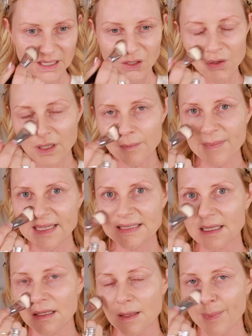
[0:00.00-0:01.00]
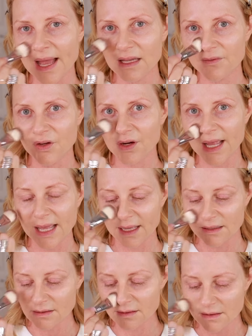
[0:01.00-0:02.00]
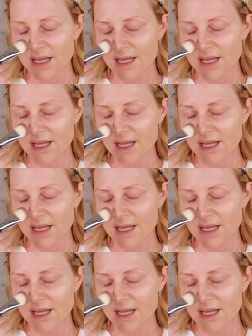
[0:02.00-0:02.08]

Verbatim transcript: And you could mix it on the back of your hand.